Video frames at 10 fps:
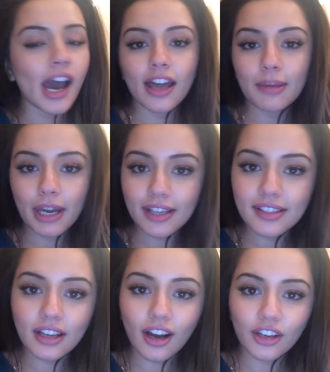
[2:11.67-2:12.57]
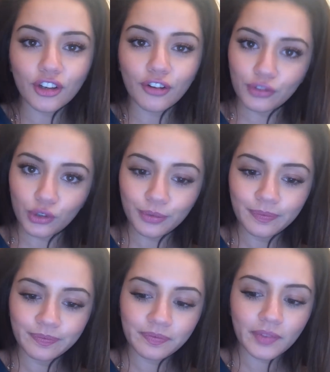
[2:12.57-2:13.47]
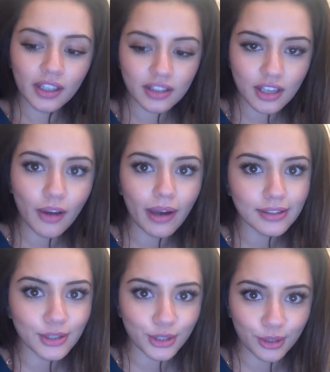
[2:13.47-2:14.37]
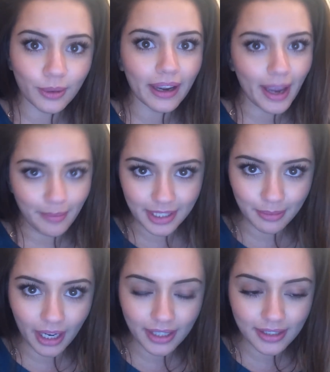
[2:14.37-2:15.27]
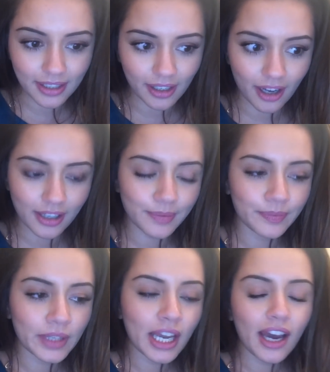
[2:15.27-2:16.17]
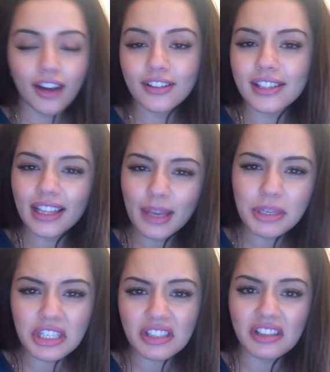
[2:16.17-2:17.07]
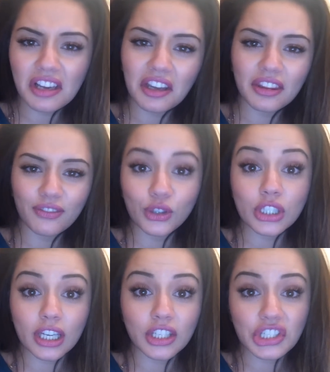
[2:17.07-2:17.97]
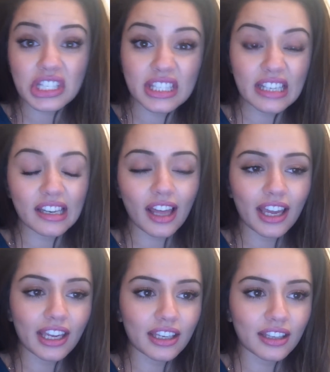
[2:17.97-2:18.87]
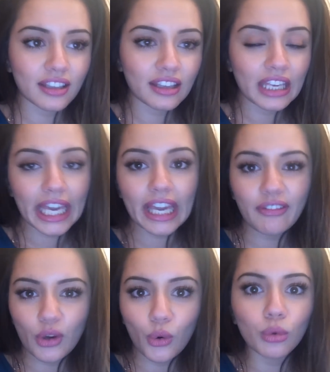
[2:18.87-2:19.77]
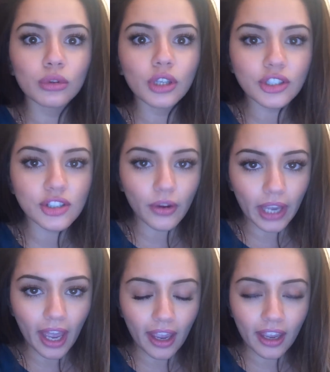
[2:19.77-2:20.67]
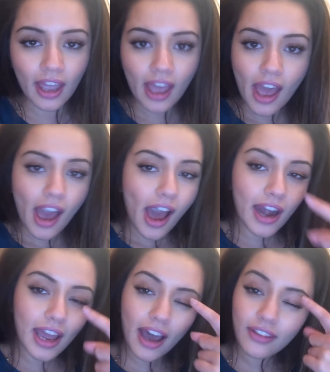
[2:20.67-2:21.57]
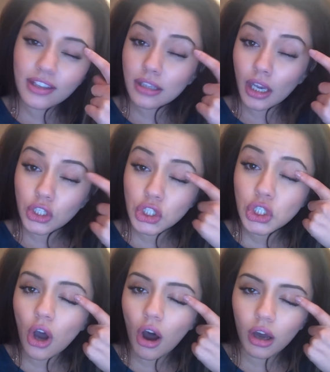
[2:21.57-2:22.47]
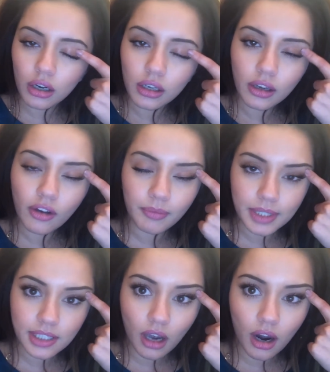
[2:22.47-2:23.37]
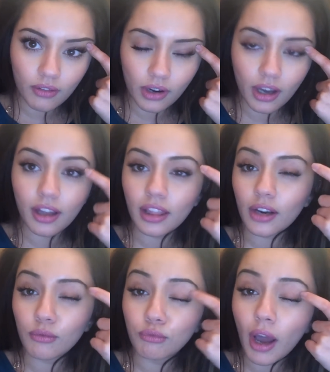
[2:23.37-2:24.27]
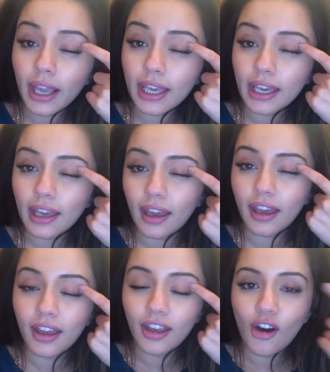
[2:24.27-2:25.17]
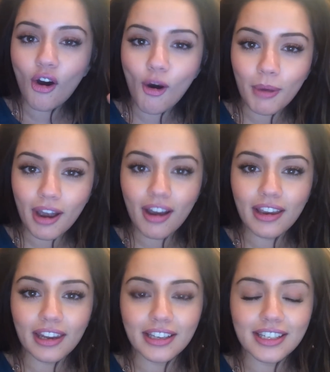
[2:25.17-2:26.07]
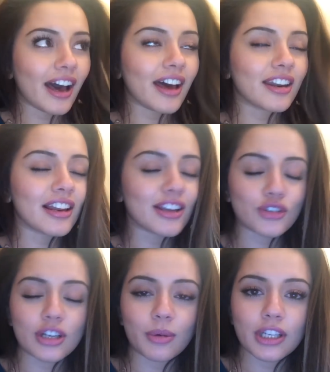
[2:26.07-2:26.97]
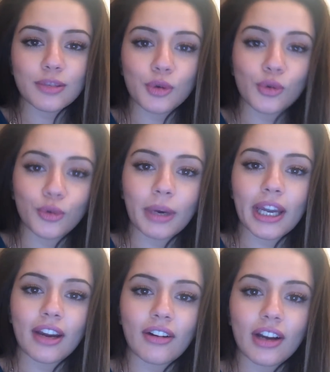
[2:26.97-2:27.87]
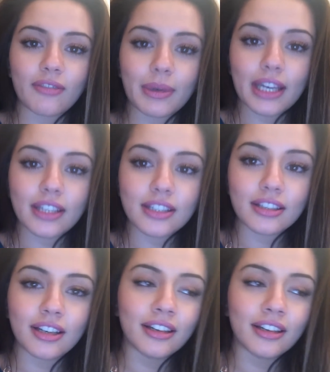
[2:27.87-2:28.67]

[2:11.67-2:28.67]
and then my SD card got full. So as you do, I emptied my SD card and I was like, let me just look at the footage and see like if it all looks okay. And I had this like dot of mascara like right here on my eyelid and I literally wanted to pull all my hair out of my head.